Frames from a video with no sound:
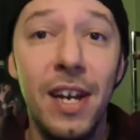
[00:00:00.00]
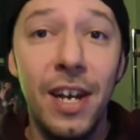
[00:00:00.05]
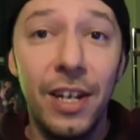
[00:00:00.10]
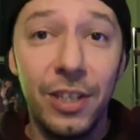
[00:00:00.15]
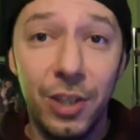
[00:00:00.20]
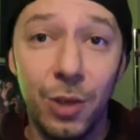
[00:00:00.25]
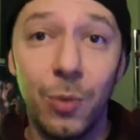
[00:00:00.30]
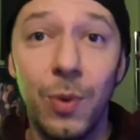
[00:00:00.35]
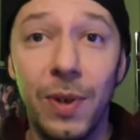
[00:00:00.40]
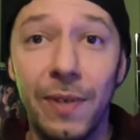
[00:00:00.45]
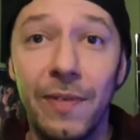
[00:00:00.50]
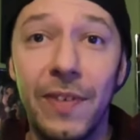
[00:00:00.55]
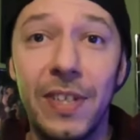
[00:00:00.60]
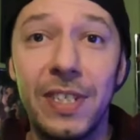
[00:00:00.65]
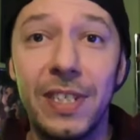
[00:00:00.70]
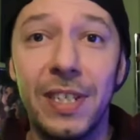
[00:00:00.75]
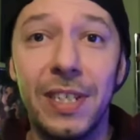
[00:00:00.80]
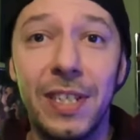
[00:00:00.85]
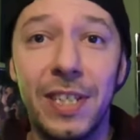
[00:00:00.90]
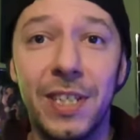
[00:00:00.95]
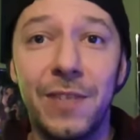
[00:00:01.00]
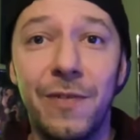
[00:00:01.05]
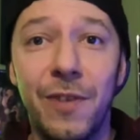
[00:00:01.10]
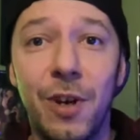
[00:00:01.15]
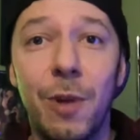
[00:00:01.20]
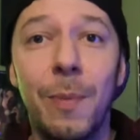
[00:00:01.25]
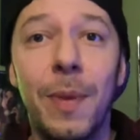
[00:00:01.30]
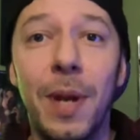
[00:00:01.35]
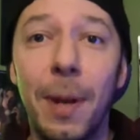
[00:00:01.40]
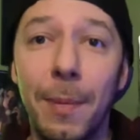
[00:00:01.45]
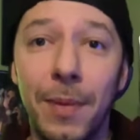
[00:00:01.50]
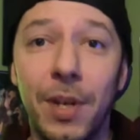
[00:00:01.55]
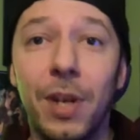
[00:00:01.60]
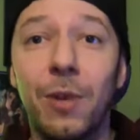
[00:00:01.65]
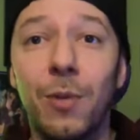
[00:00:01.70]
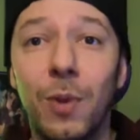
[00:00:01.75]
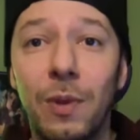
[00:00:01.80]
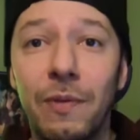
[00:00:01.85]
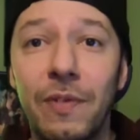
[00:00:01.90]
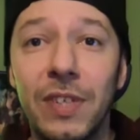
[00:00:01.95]
to revisit this film and I'm going to
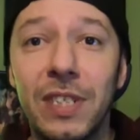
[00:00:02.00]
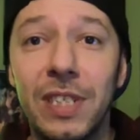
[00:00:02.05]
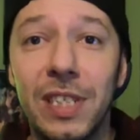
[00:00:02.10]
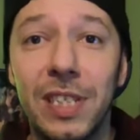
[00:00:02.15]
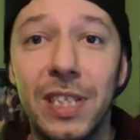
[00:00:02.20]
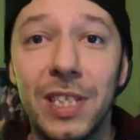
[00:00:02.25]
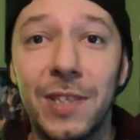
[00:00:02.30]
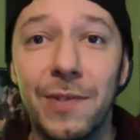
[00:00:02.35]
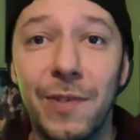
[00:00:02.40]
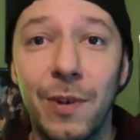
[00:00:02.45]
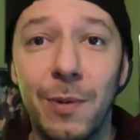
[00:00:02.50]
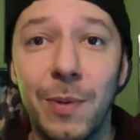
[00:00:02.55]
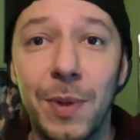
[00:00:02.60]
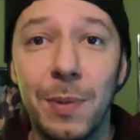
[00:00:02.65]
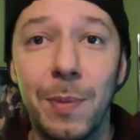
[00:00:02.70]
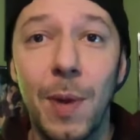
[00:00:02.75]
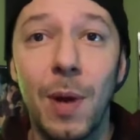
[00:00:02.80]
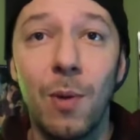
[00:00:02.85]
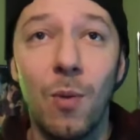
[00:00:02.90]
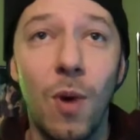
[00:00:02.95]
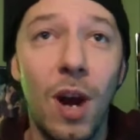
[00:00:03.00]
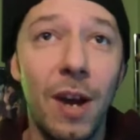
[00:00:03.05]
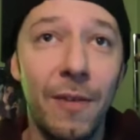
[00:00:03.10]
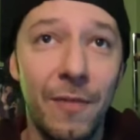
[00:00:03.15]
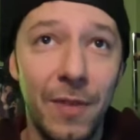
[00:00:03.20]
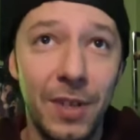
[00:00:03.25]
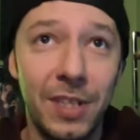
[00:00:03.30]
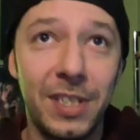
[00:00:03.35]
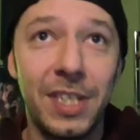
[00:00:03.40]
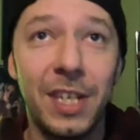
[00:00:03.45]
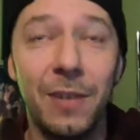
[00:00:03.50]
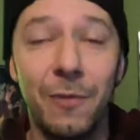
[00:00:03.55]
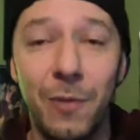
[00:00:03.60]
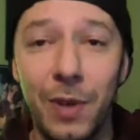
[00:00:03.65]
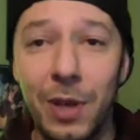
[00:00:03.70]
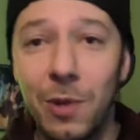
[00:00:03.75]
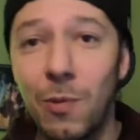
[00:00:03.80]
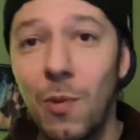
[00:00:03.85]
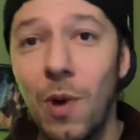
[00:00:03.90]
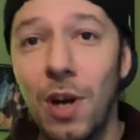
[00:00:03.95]
revisit this film with my wife and see if we
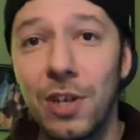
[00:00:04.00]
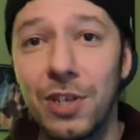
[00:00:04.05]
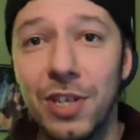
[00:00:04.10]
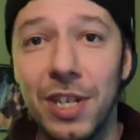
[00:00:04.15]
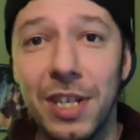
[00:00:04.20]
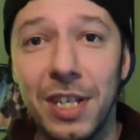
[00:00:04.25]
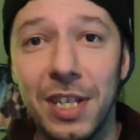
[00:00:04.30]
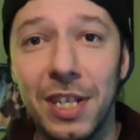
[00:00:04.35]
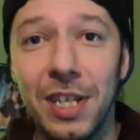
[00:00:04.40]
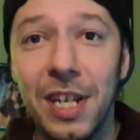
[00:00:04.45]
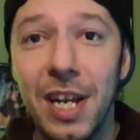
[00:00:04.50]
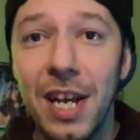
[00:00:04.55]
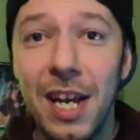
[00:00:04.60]
can watch it in